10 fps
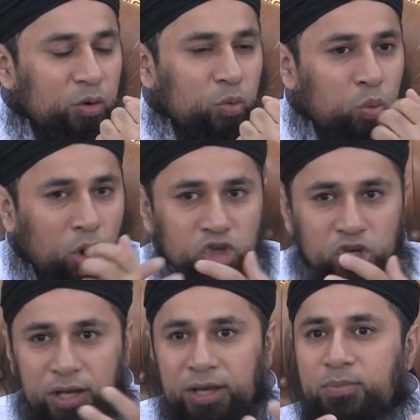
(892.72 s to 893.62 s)

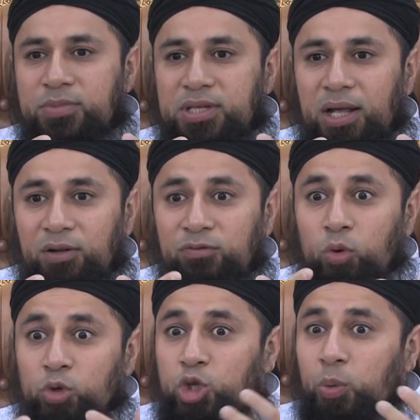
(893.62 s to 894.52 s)
washing himself
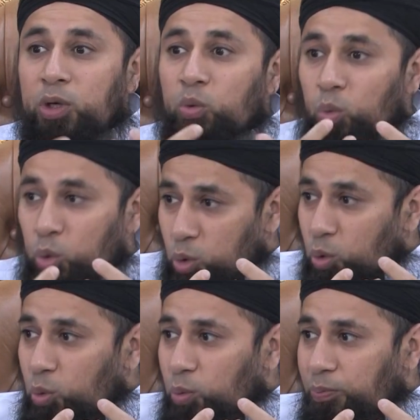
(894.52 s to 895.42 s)
or doing
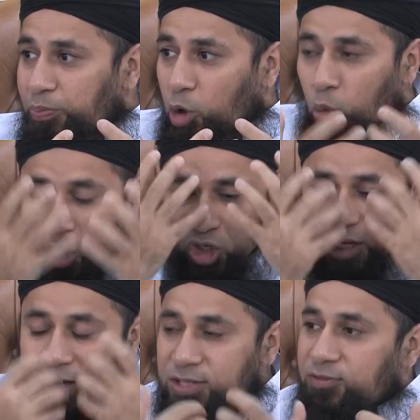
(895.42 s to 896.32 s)
wudu, or washing
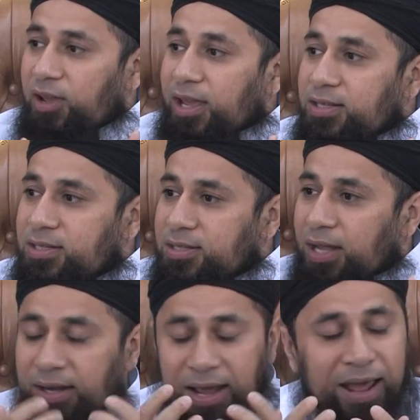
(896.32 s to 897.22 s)
his face
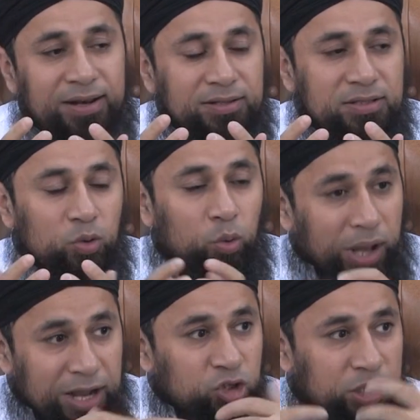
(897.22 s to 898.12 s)
and hands, or
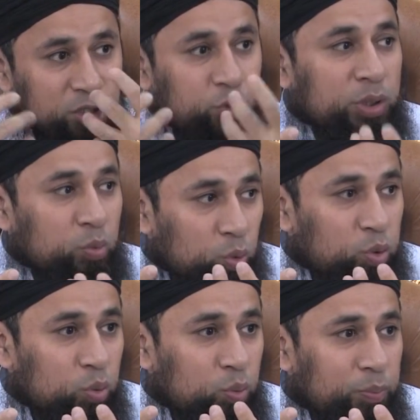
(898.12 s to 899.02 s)
actually doing
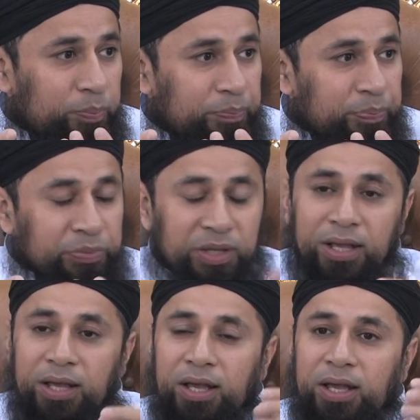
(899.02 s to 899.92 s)
wudu,
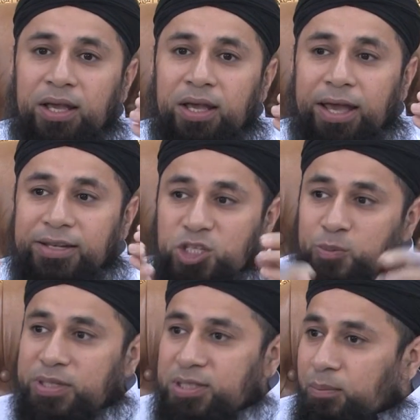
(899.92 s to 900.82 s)
and
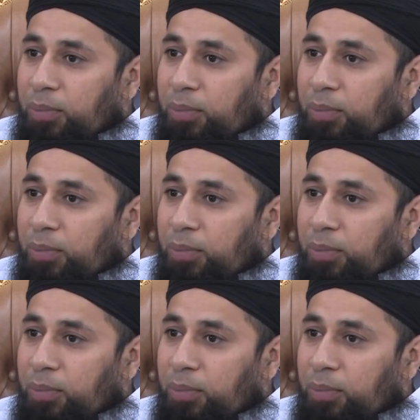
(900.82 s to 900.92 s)
spitting